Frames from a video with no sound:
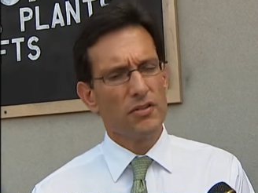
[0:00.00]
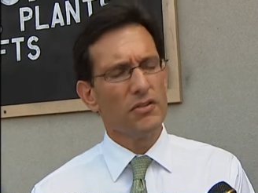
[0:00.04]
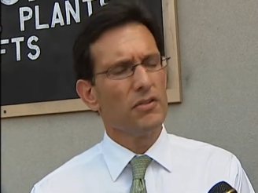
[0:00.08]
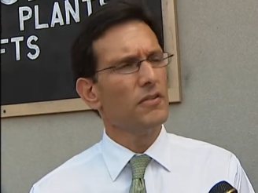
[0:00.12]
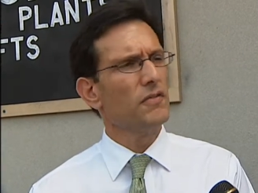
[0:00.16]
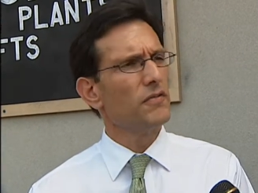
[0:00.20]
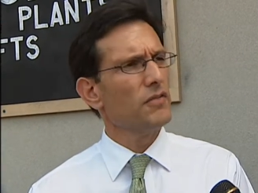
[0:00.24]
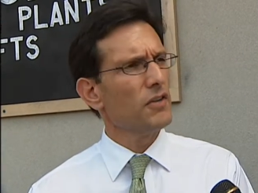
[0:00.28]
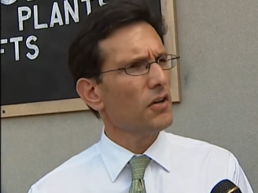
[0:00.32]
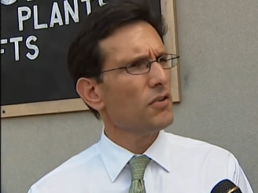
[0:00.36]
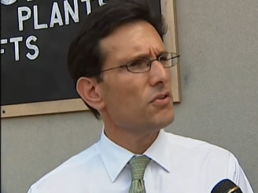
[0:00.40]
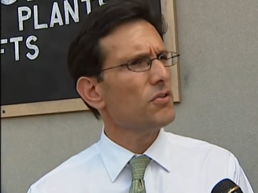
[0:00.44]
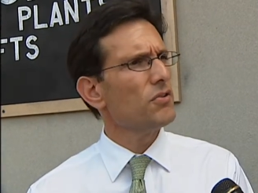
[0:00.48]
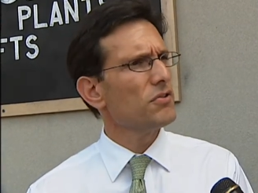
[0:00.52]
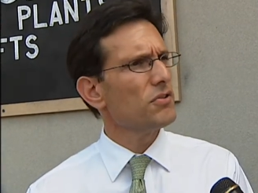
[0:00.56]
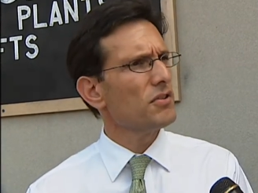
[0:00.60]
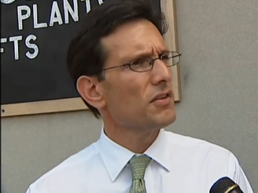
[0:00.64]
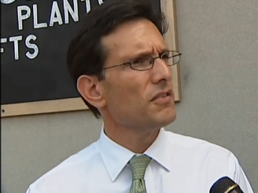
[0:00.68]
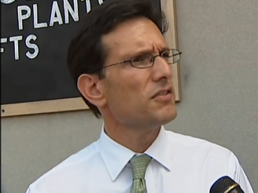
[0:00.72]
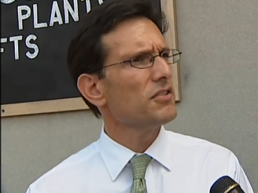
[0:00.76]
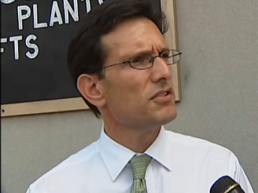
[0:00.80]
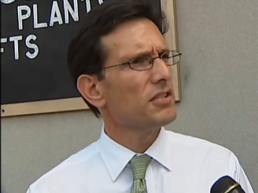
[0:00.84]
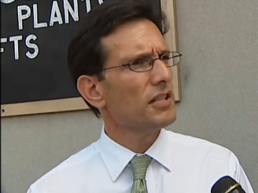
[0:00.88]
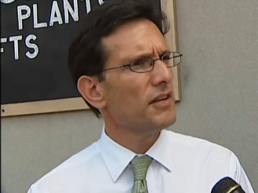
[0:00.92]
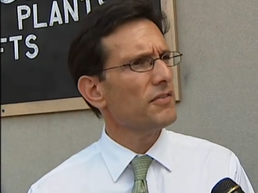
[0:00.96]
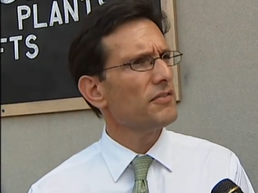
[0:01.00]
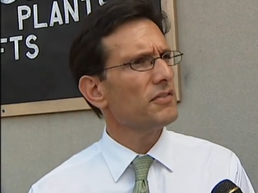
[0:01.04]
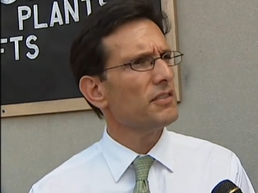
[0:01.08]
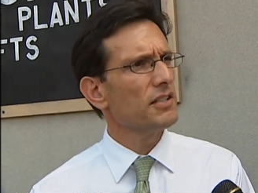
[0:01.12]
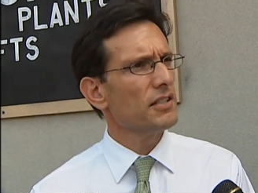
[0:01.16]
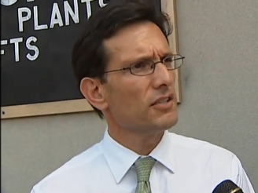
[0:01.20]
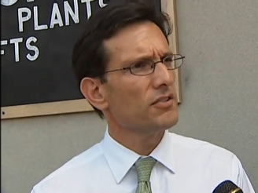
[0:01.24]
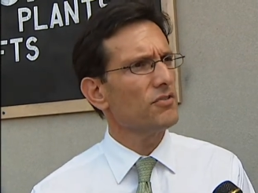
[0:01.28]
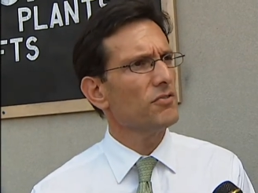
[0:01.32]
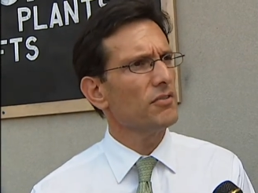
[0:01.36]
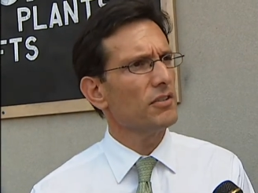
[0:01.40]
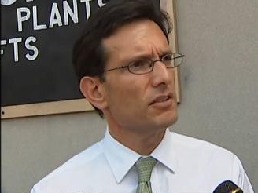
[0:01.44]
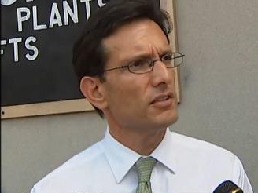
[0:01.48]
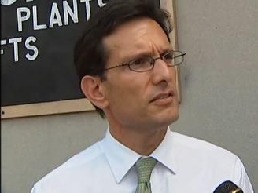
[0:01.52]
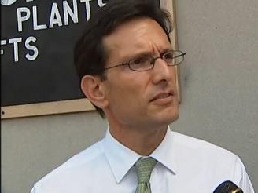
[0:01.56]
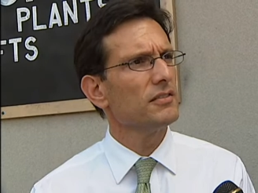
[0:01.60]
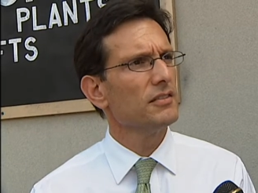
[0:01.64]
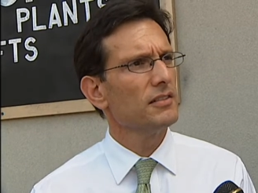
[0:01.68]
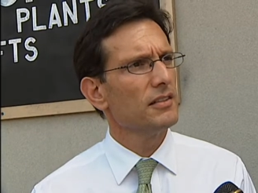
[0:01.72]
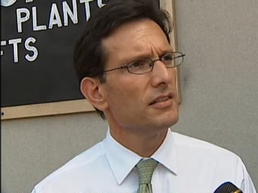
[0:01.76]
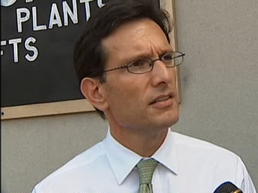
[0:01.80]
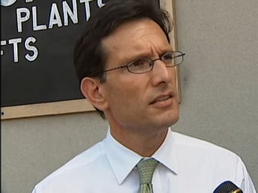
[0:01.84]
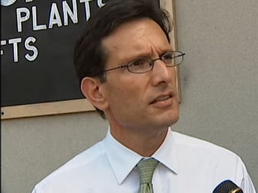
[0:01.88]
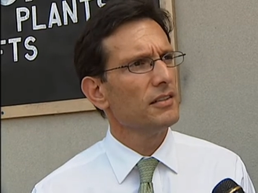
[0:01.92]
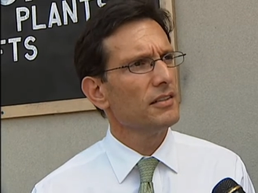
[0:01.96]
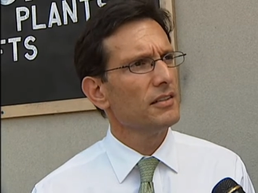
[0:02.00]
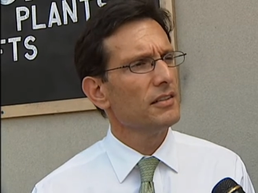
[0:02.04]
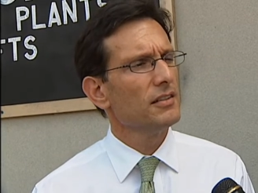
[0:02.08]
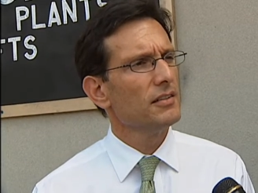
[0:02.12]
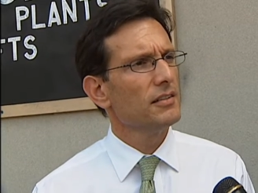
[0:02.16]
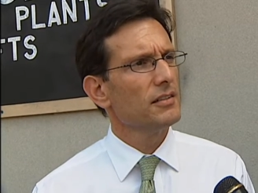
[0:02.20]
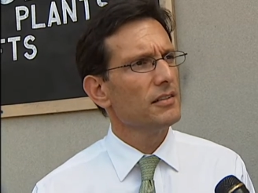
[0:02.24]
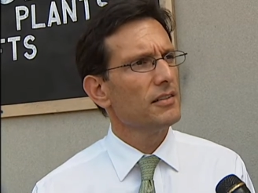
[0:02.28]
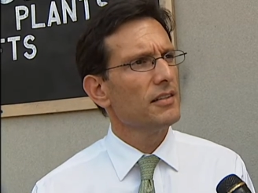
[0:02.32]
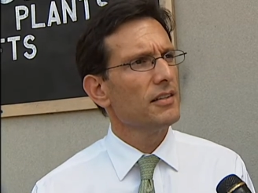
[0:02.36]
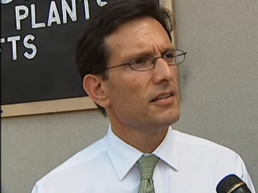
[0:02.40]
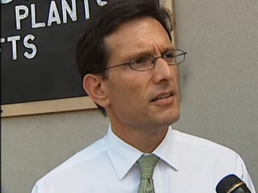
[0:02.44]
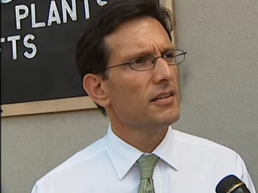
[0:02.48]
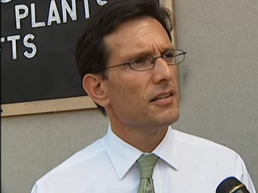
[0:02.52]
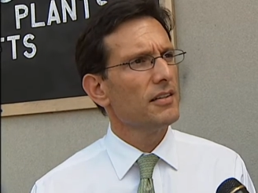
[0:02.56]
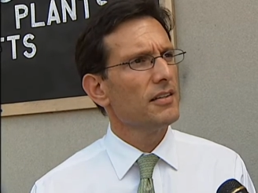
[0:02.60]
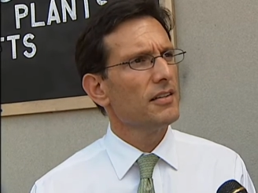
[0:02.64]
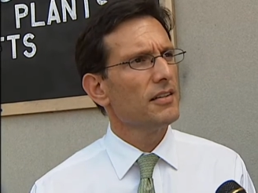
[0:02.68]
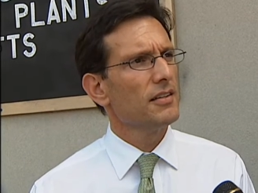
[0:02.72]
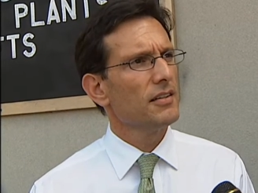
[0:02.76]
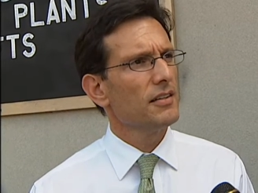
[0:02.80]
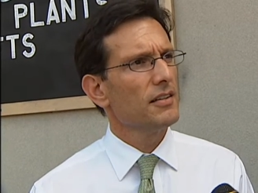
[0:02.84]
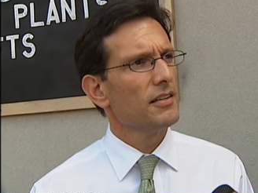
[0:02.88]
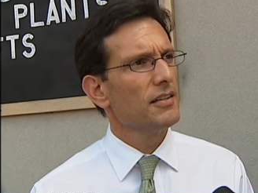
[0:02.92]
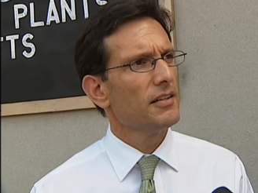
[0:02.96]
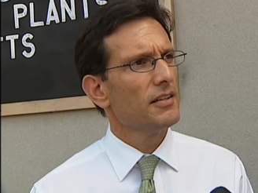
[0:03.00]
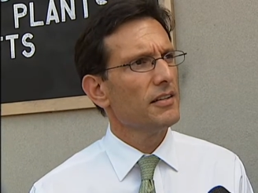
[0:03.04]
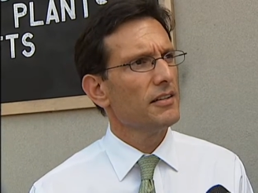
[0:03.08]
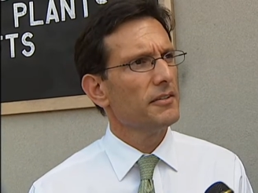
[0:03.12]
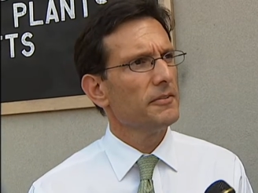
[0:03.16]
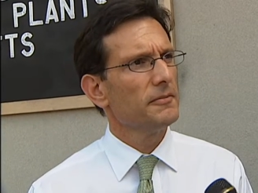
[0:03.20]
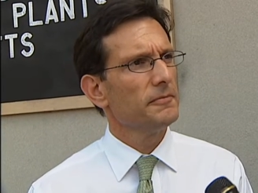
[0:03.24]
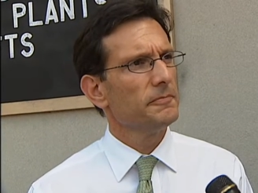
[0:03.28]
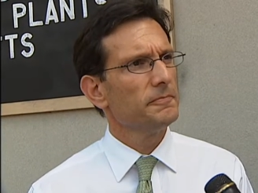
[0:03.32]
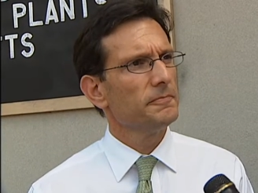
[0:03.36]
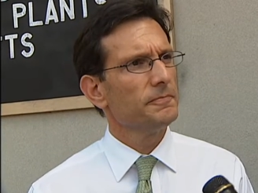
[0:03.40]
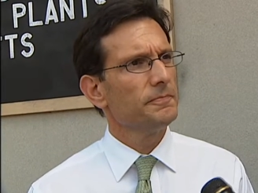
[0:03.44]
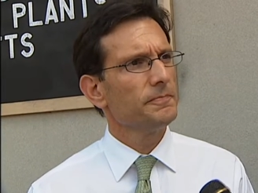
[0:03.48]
to the voters of the seventh district. And you have a Tea Party candidate that's